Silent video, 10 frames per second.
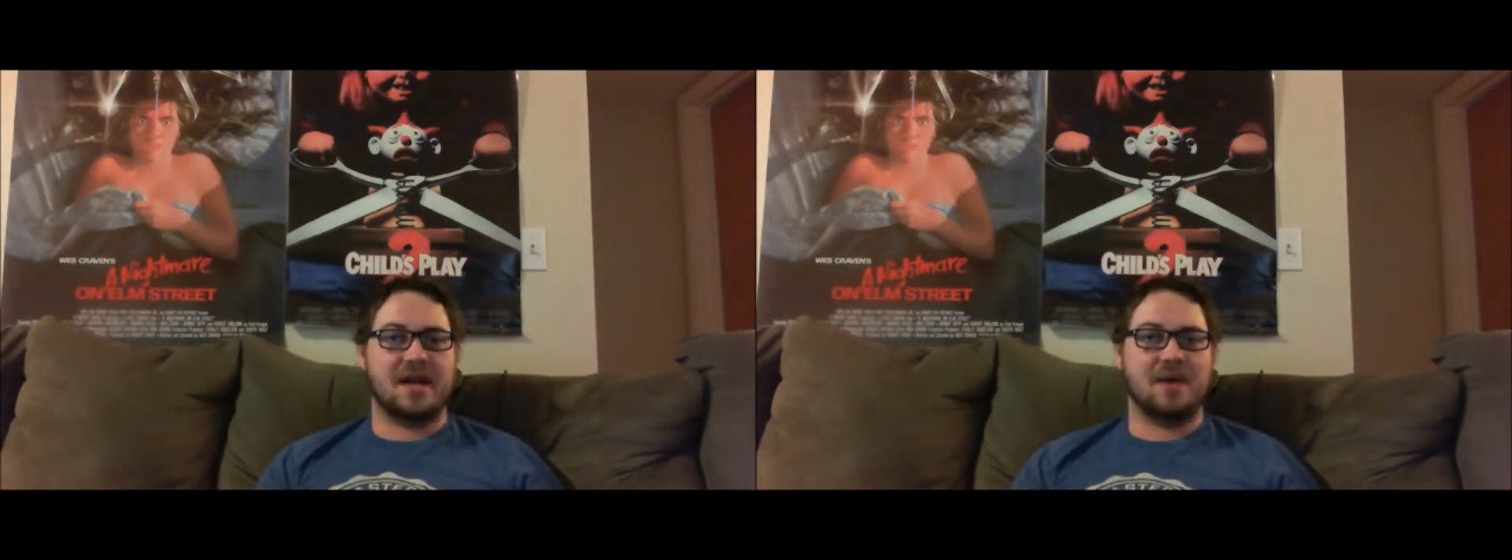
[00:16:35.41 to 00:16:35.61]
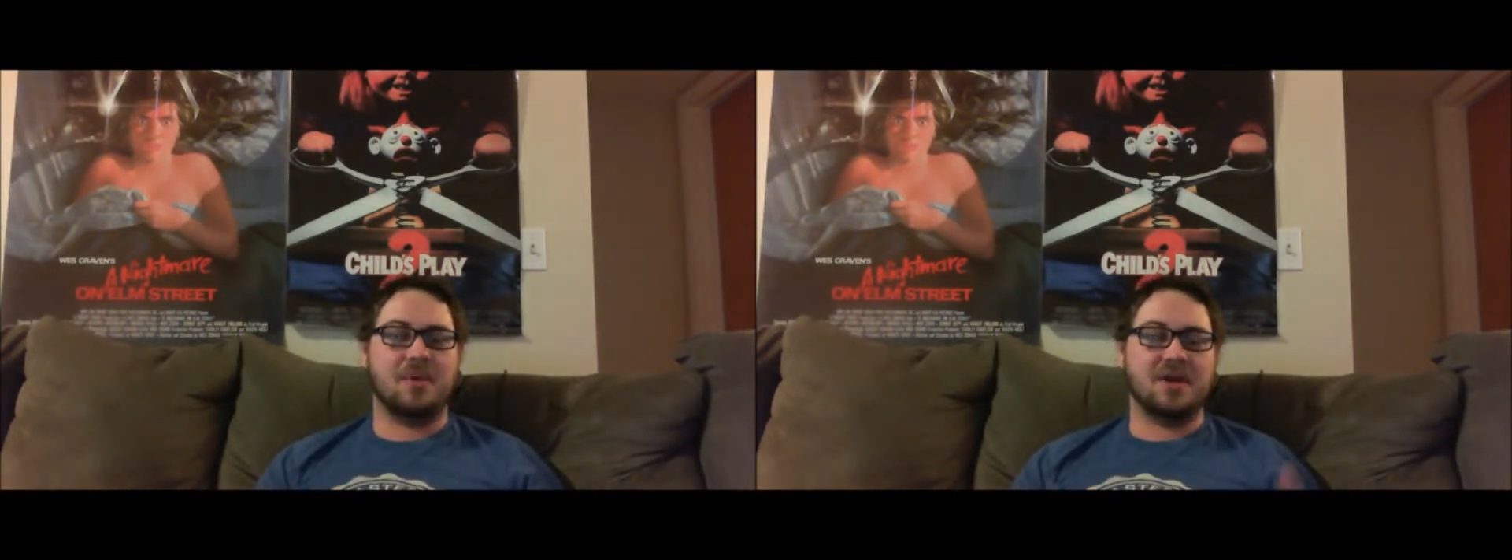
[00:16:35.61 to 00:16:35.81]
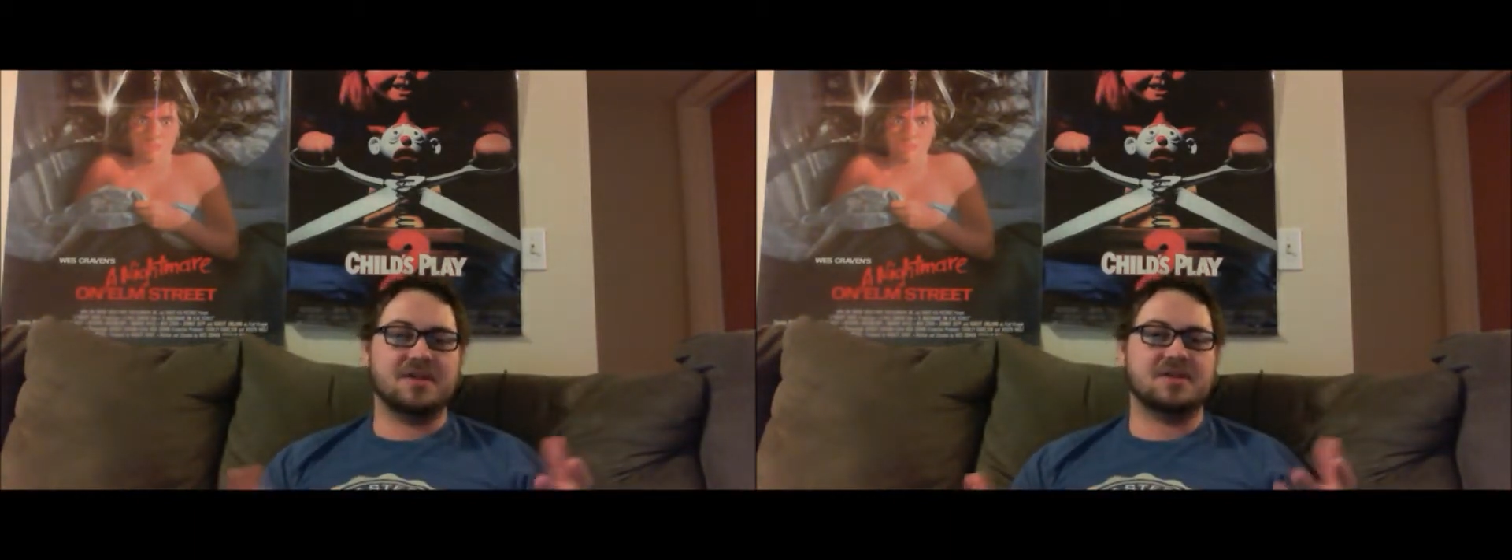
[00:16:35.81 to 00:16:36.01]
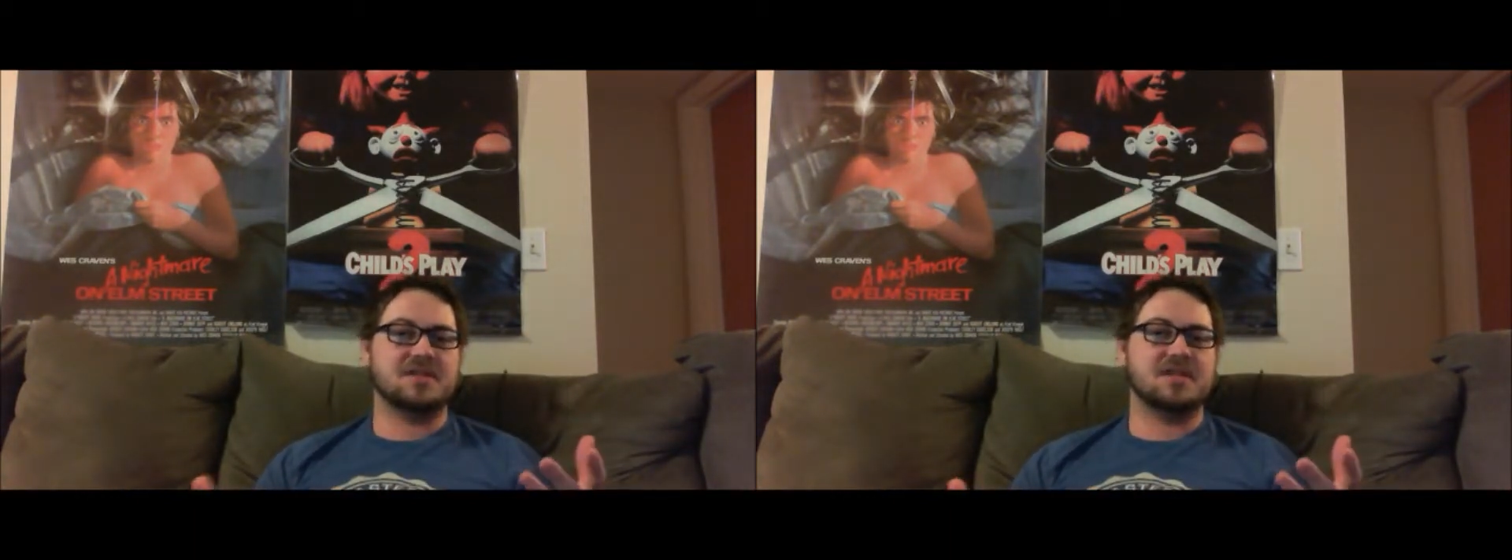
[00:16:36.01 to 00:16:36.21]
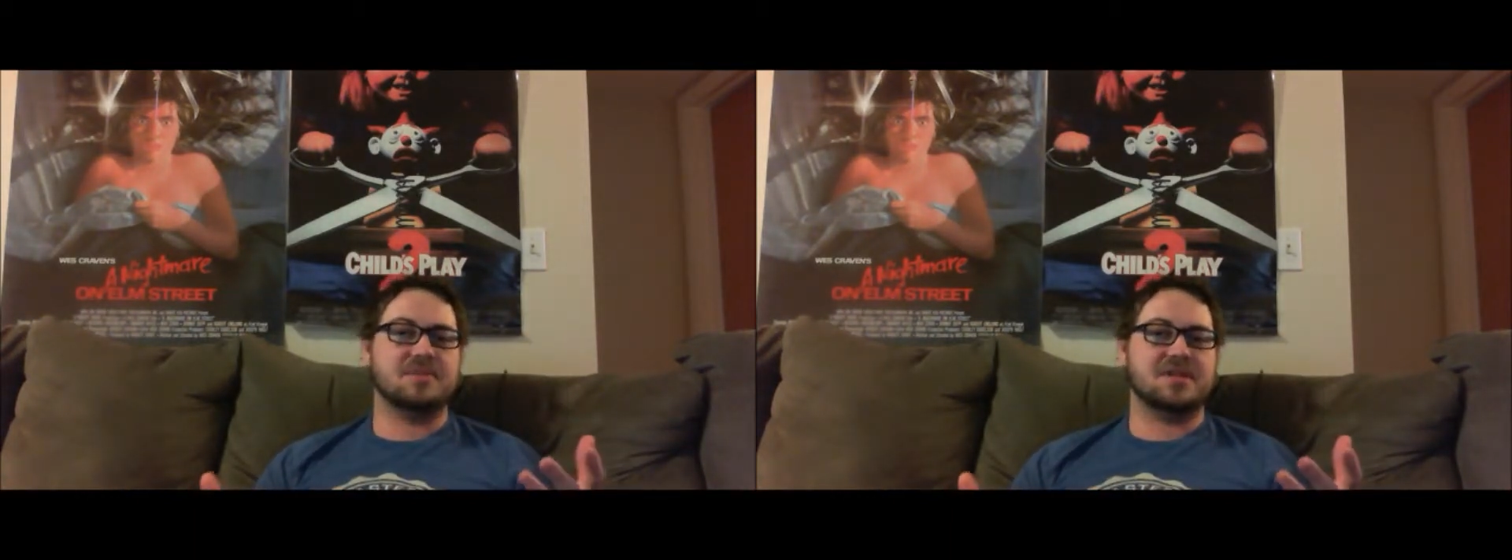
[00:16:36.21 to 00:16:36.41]
I wanted to
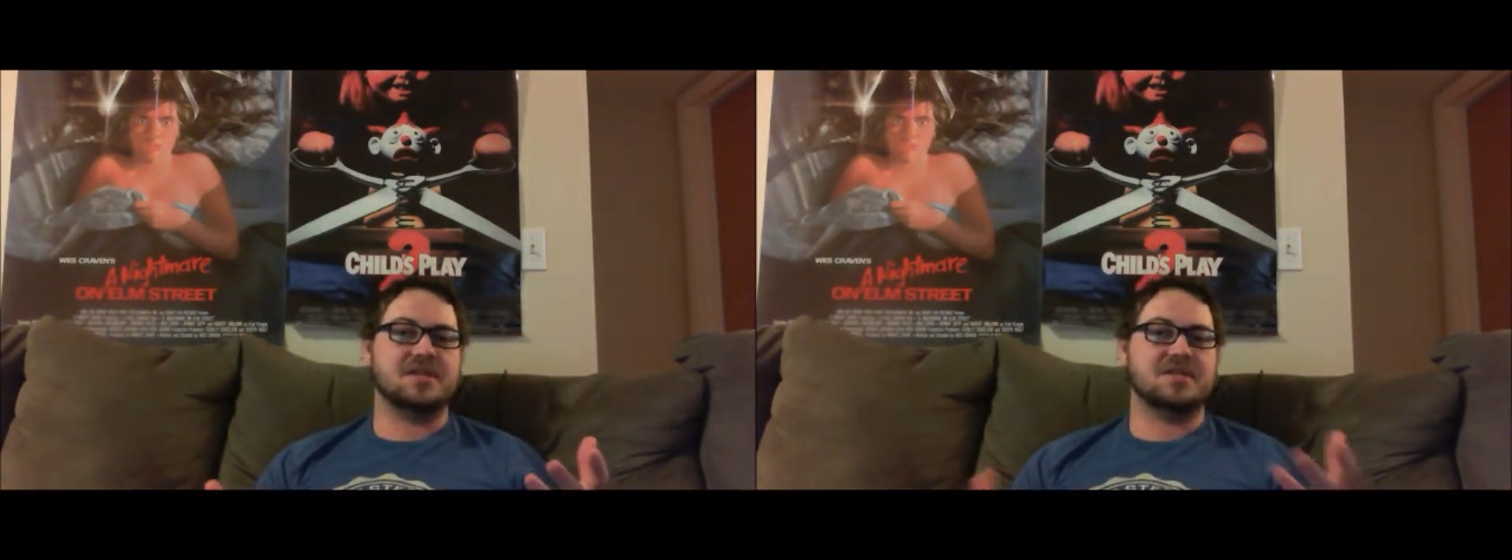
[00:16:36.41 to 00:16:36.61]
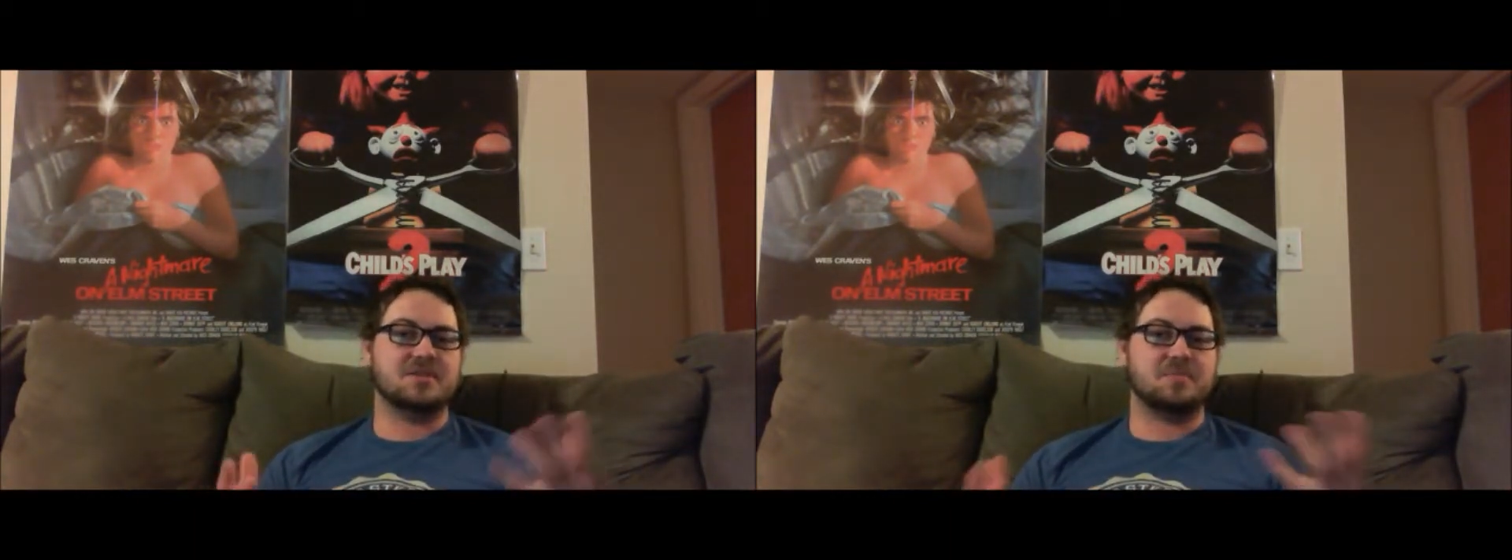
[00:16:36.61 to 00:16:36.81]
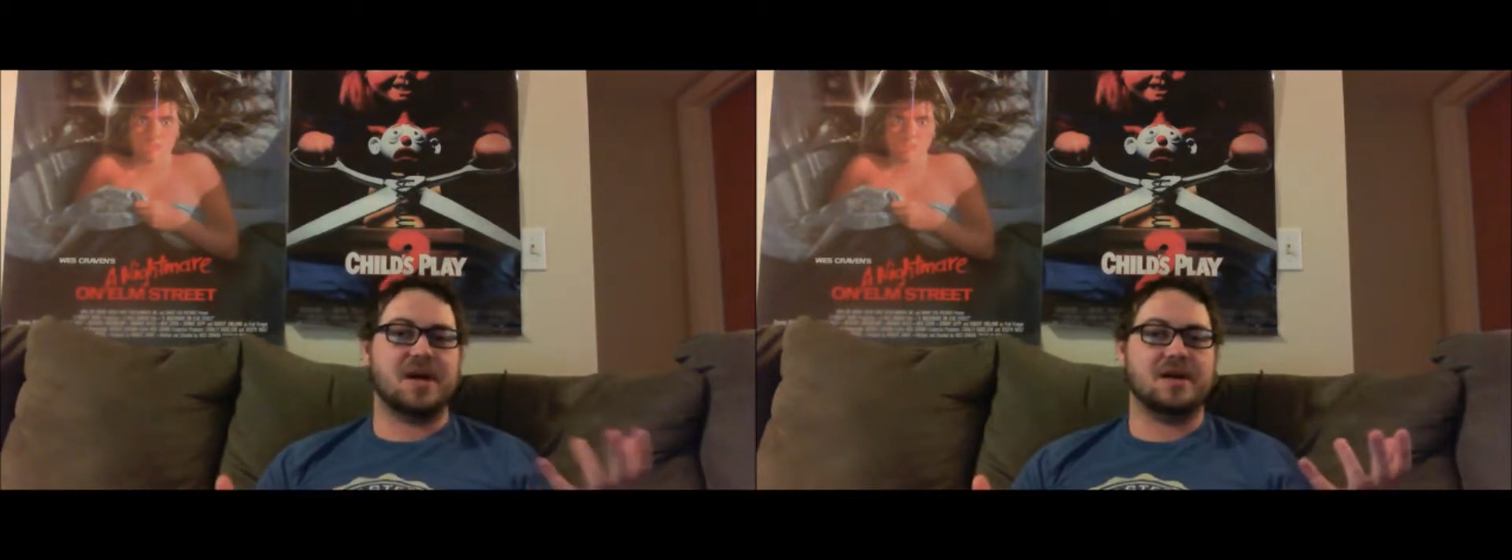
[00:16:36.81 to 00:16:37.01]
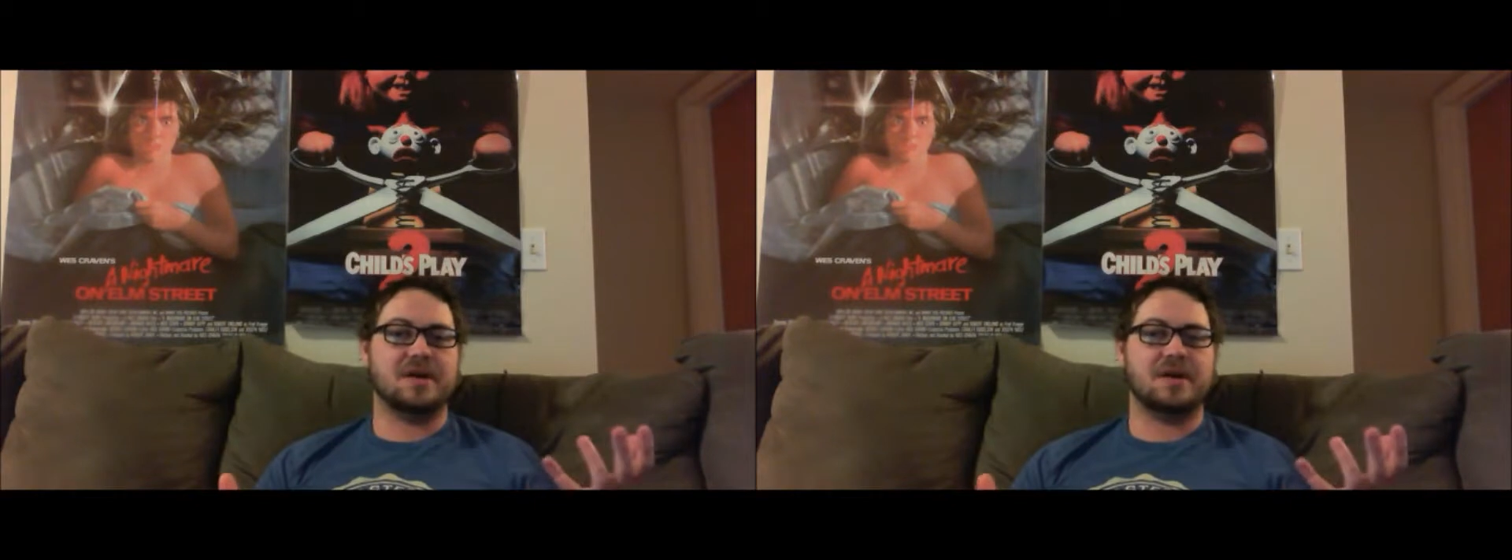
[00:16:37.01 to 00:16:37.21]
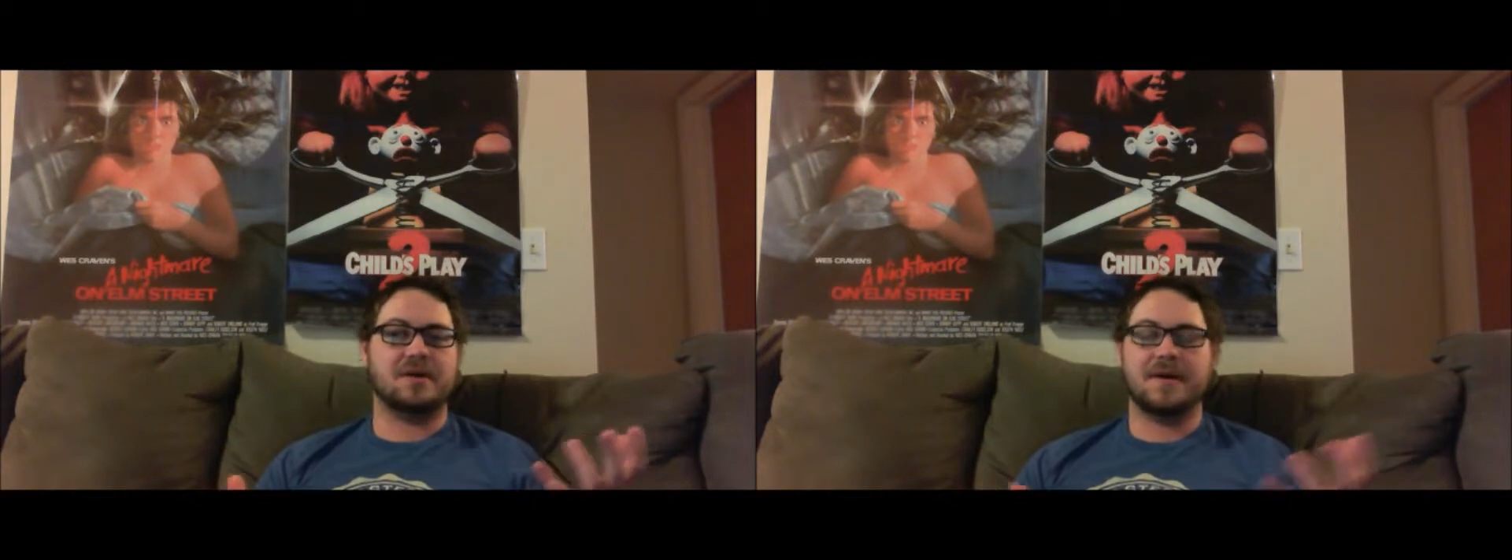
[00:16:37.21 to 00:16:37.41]
see Batista's
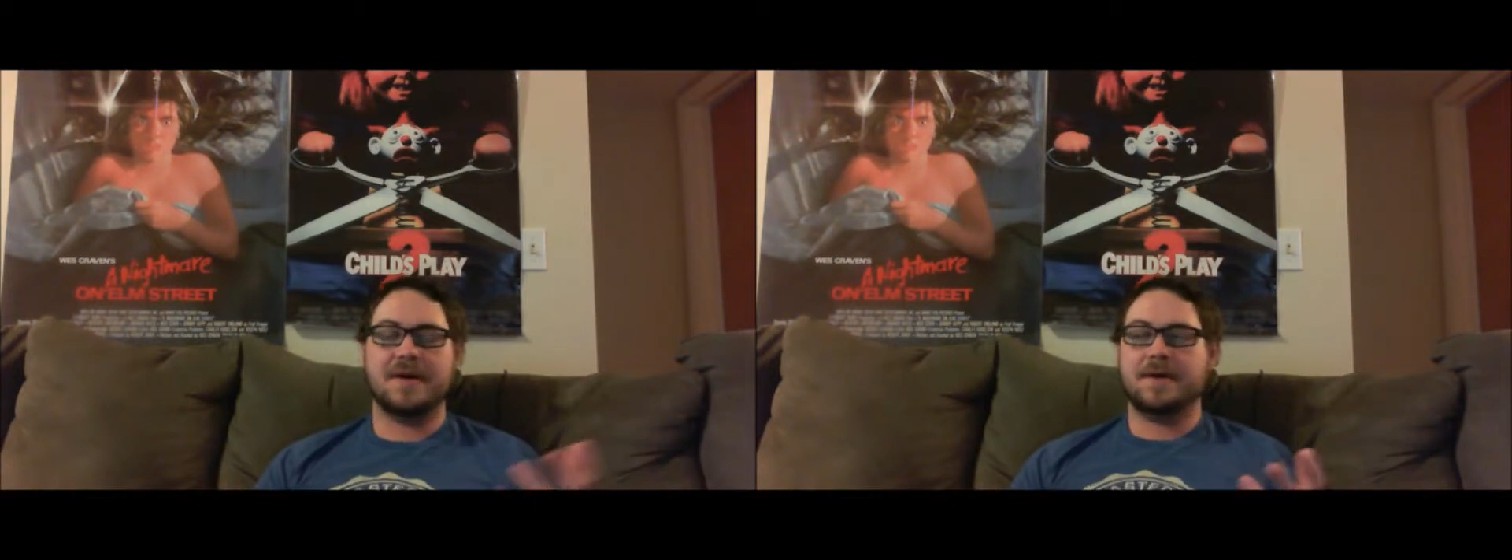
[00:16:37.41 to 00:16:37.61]
pyro.